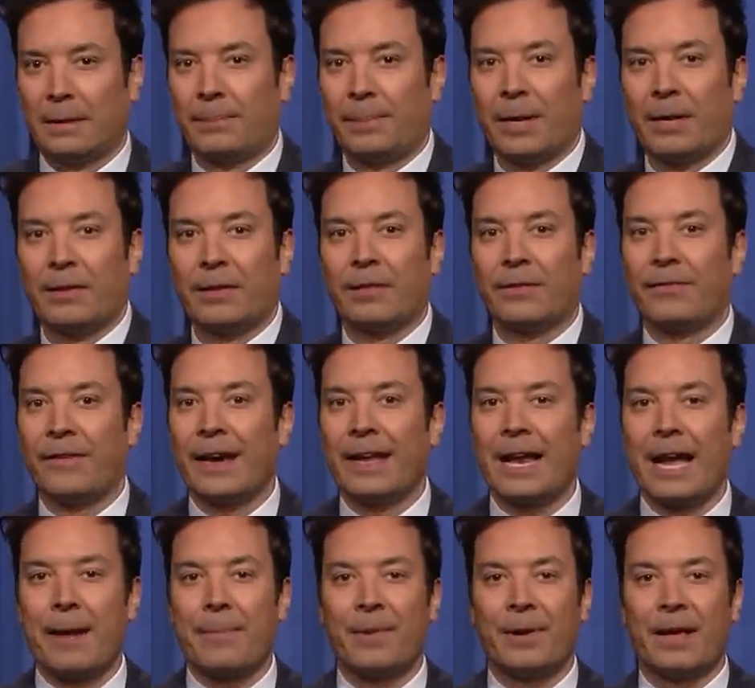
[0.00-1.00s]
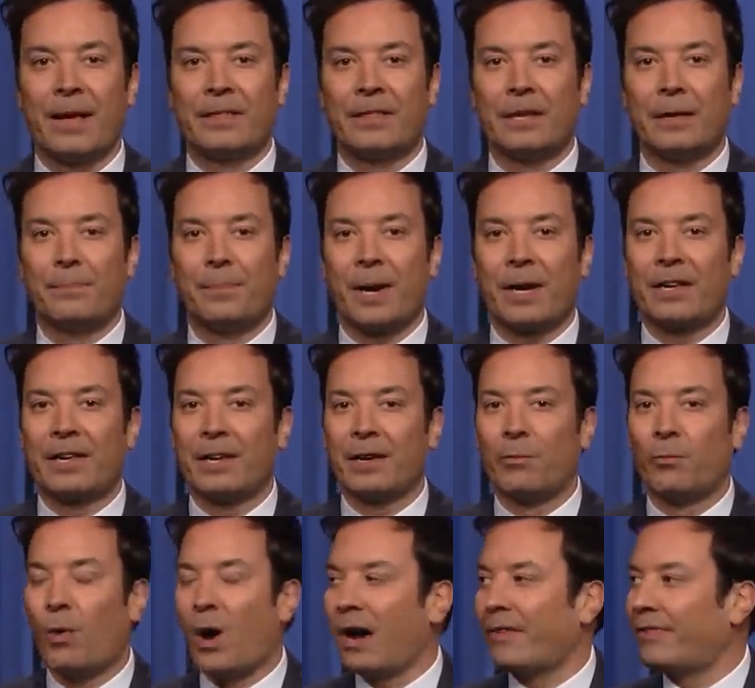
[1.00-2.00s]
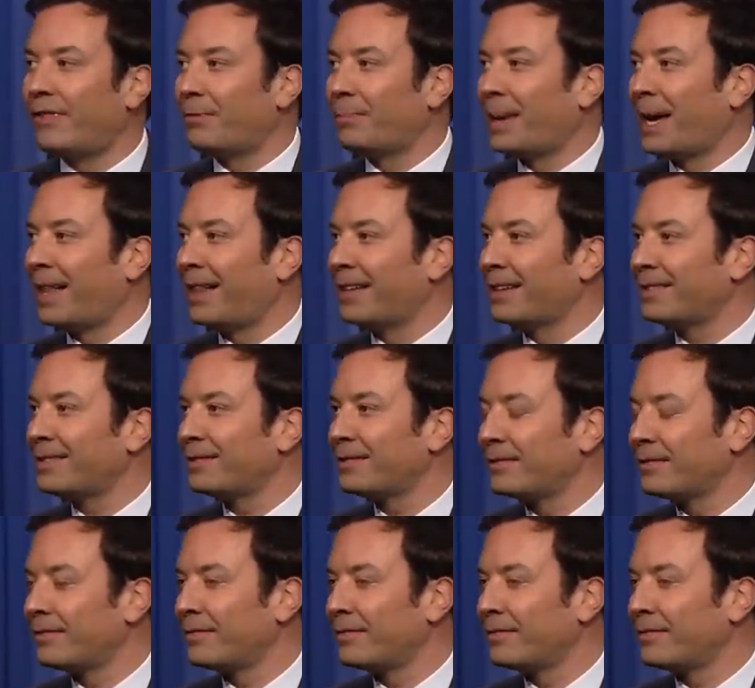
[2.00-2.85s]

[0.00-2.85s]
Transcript: Apparently, the fight happened at the Buckingham Waffle Palace.